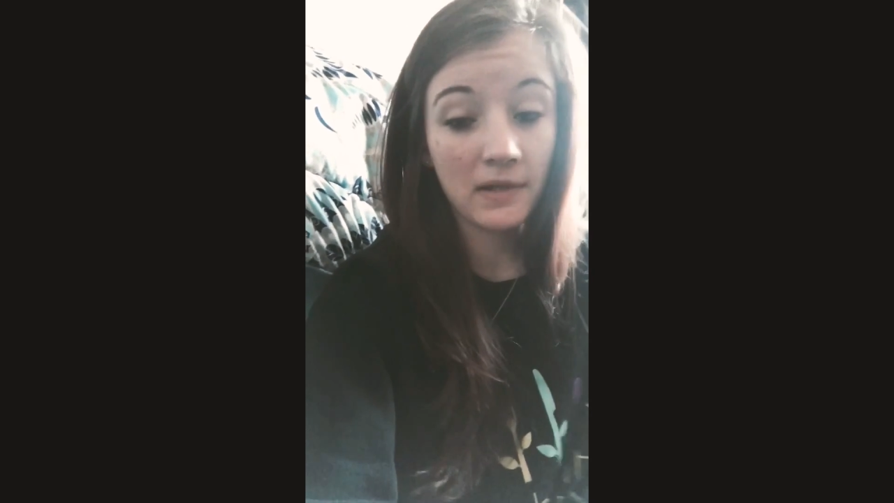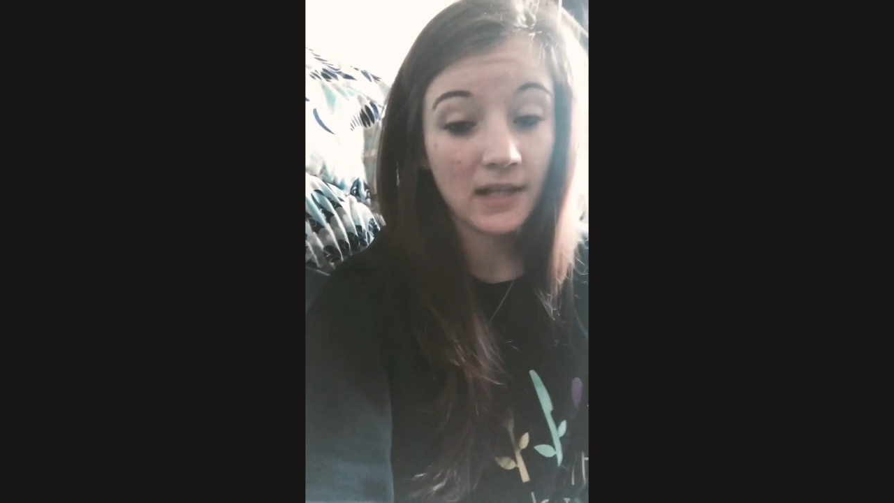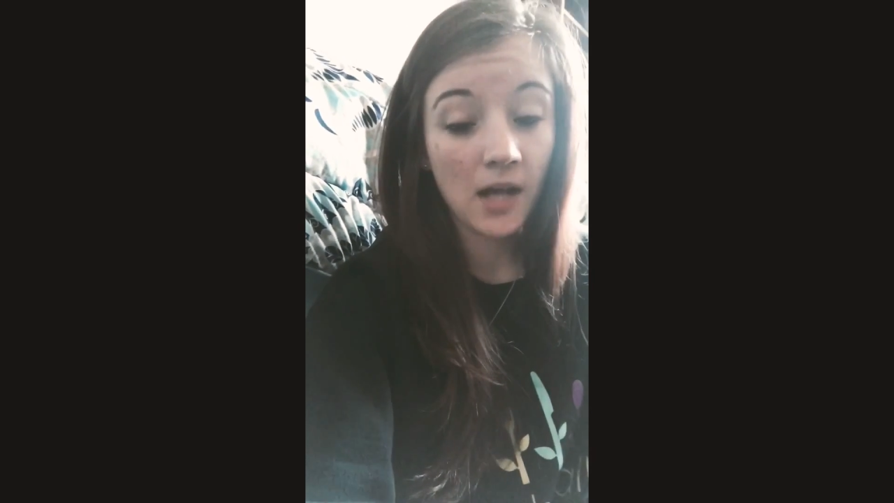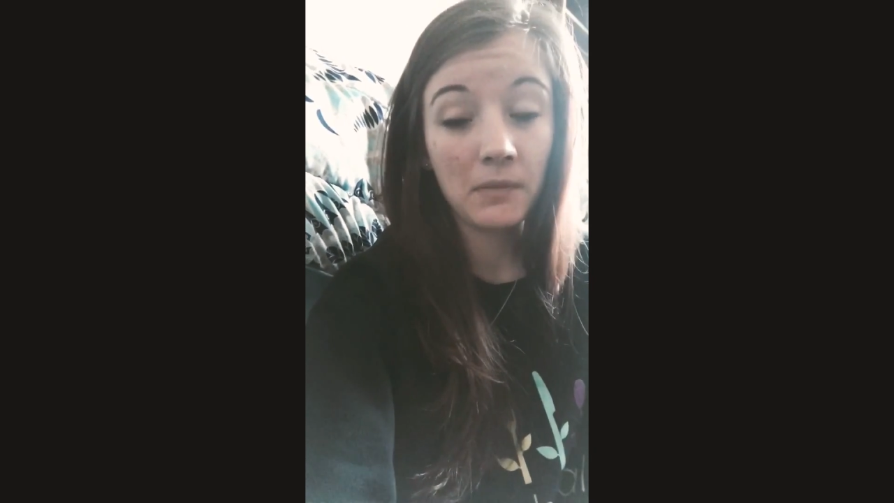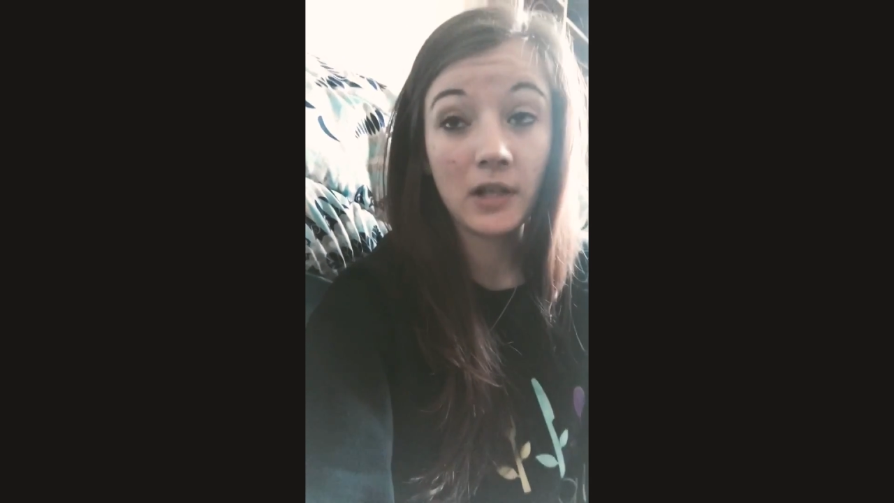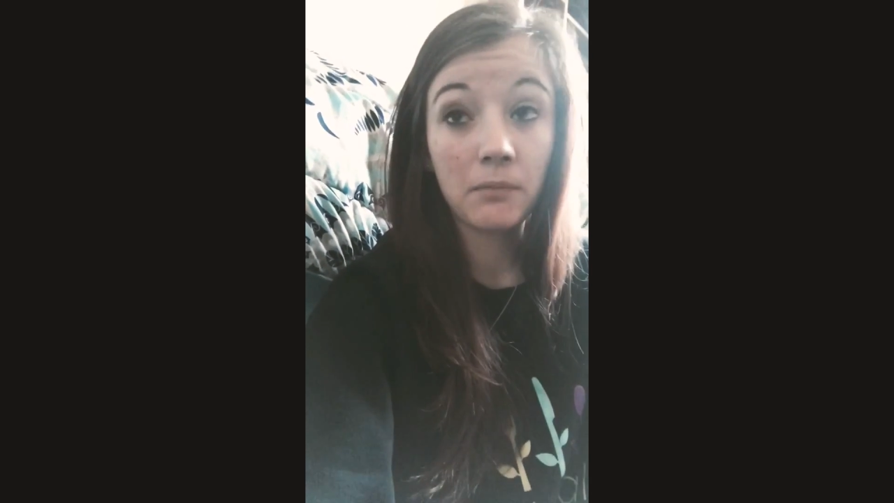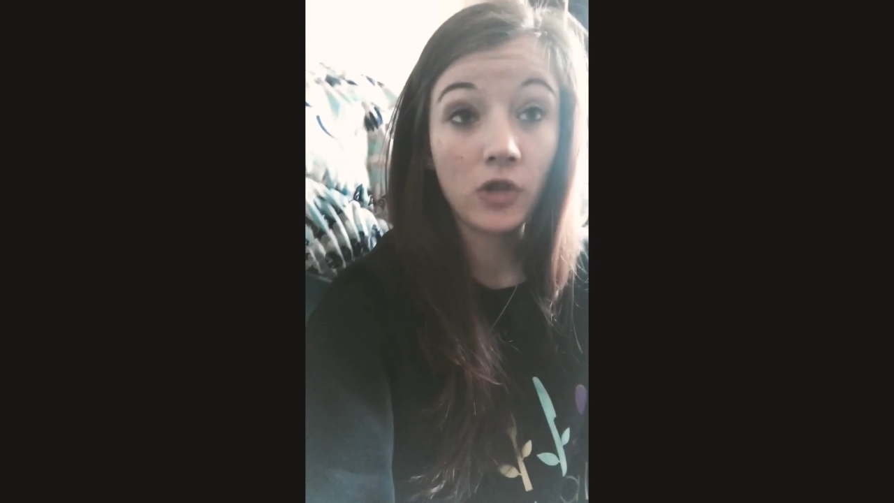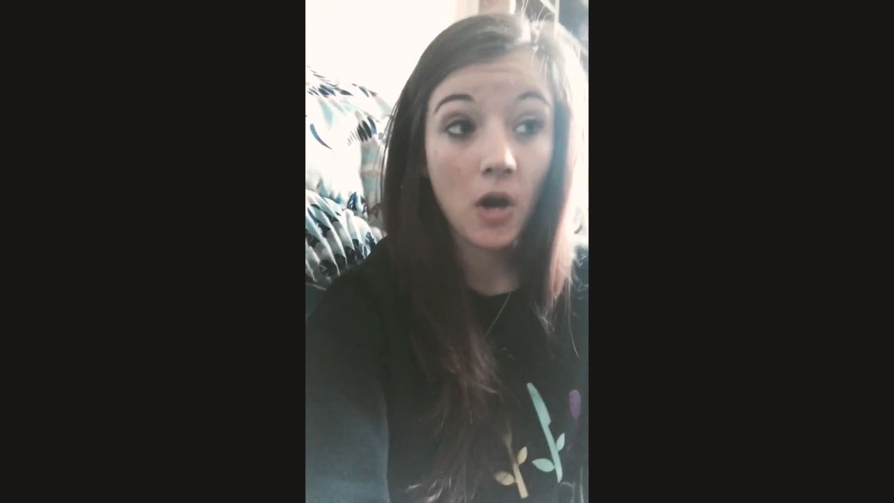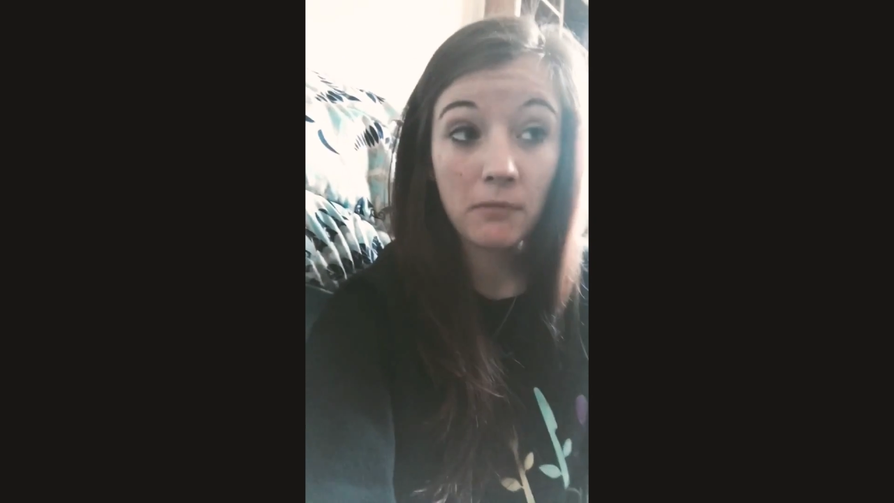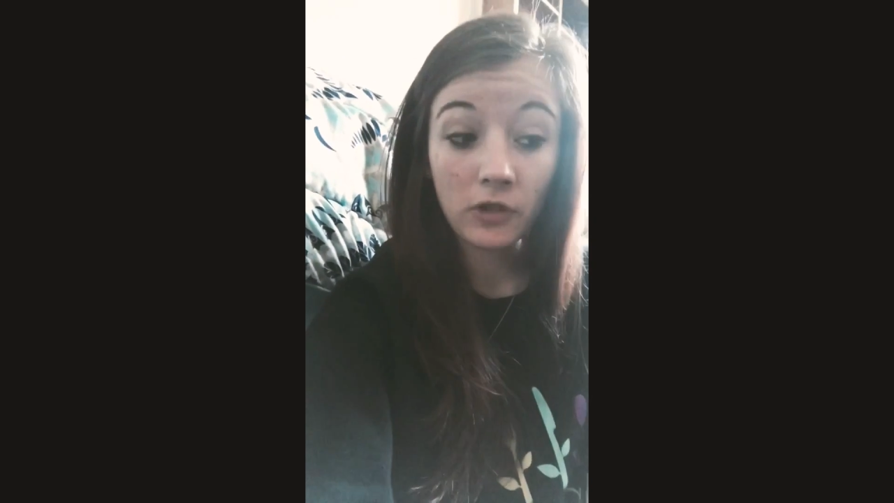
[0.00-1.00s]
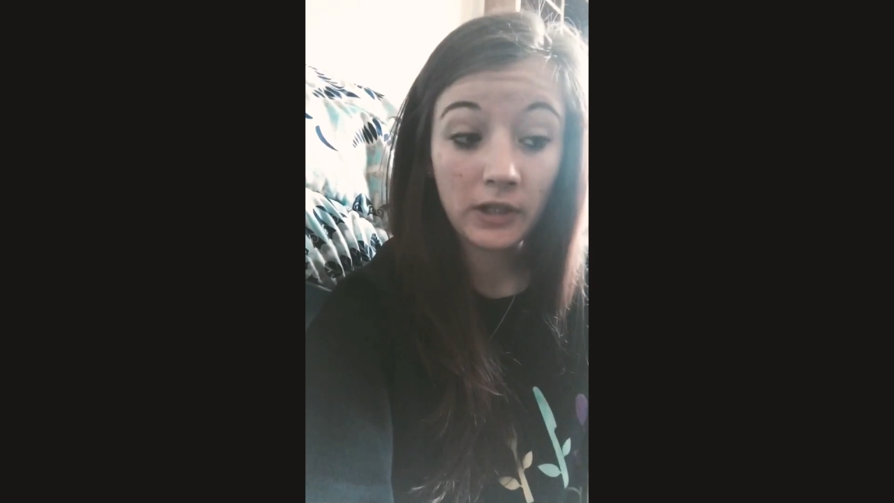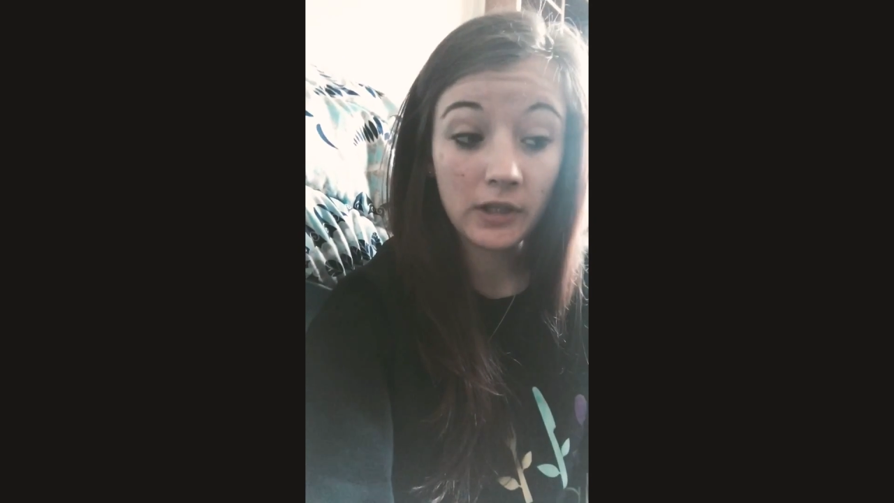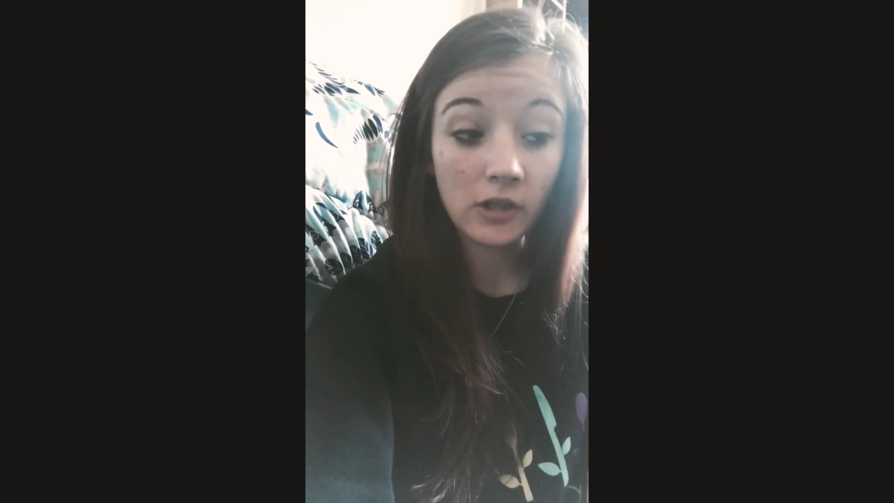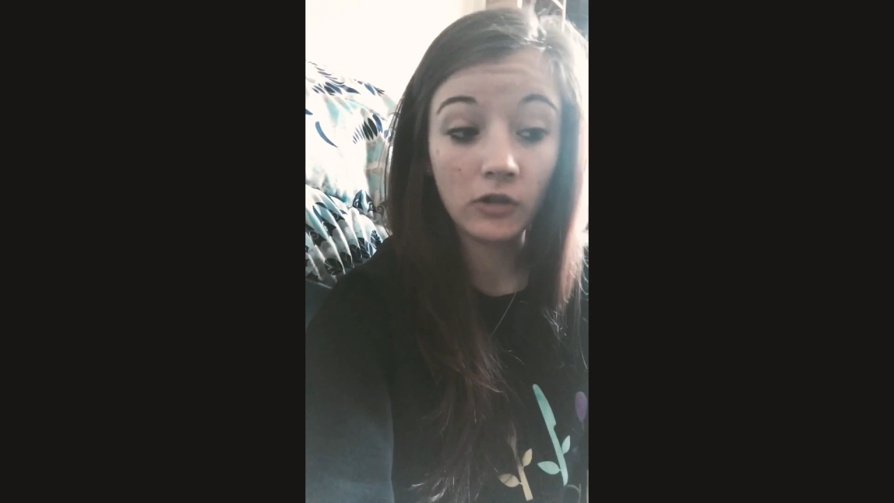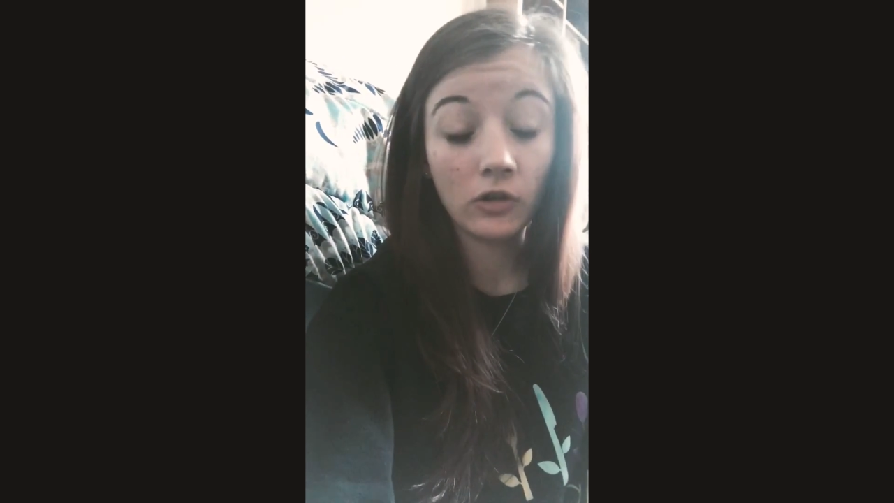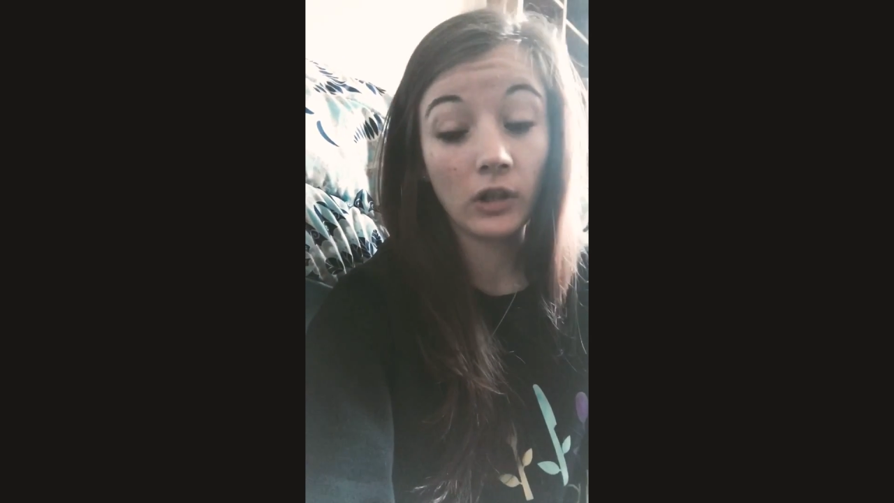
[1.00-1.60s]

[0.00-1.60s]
beside me in a proper heel,